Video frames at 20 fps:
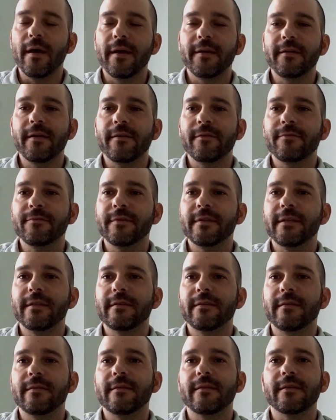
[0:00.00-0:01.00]
Not only
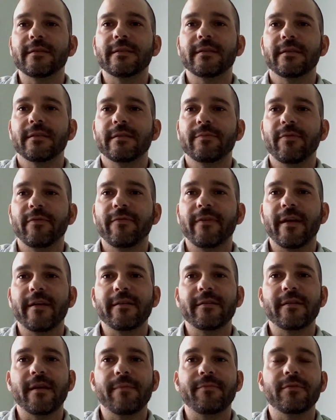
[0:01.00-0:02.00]
does this provide
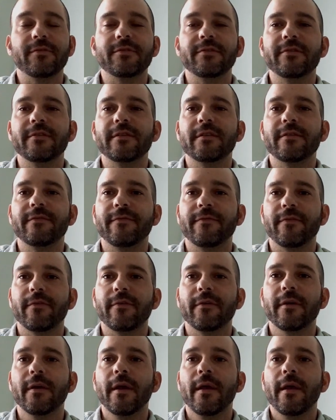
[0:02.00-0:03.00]
an opportunity
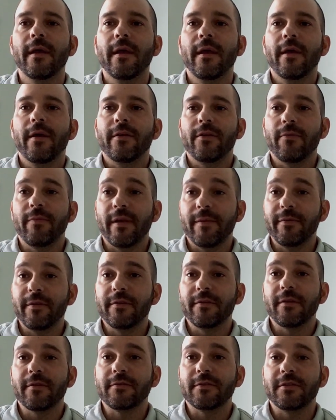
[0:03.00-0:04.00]
for your baby
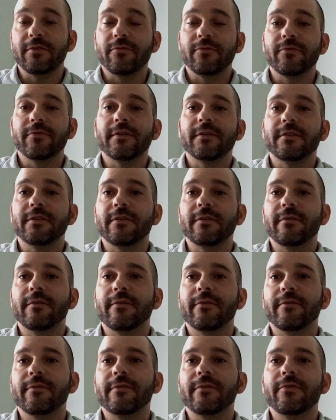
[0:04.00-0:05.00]
and young children to
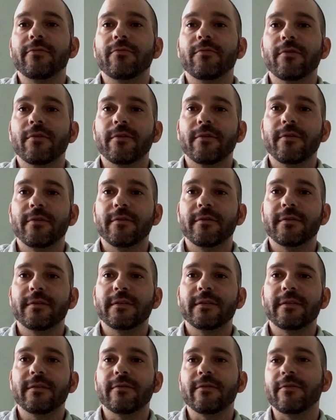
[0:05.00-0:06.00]
learn new
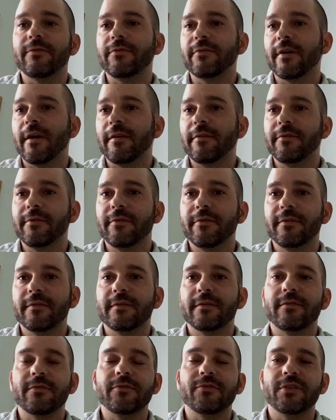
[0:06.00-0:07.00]
words or new
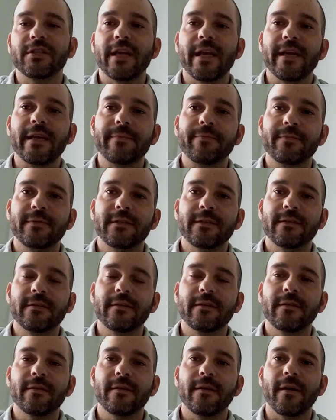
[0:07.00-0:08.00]
colors or new
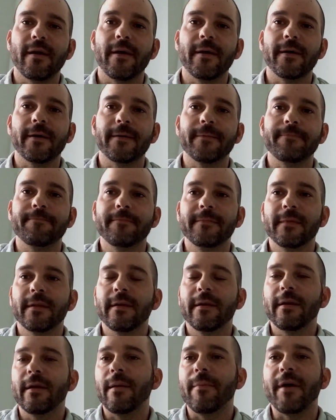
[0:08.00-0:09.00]
shapes,
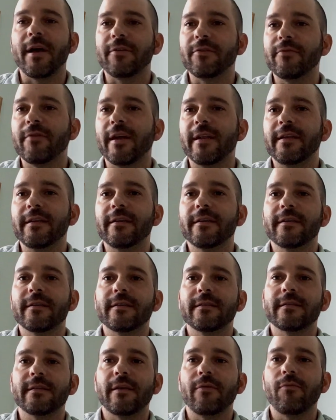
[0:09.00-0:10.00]
about new
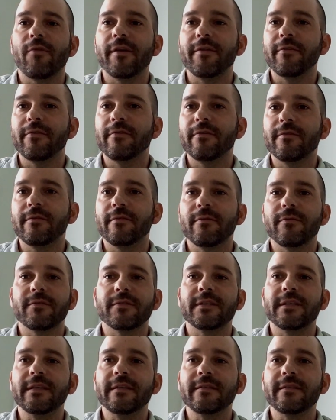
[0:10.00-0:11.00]
ideas like weather or
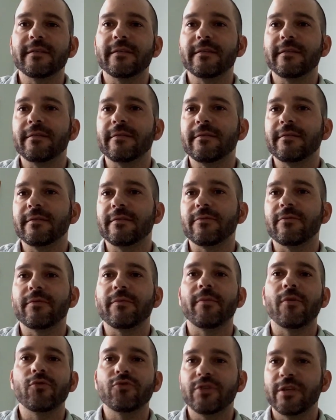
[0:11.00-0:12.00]
seasons or
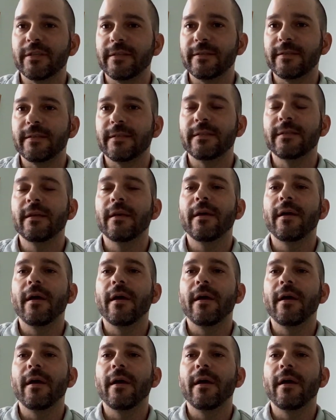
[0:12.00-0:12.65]
emotions,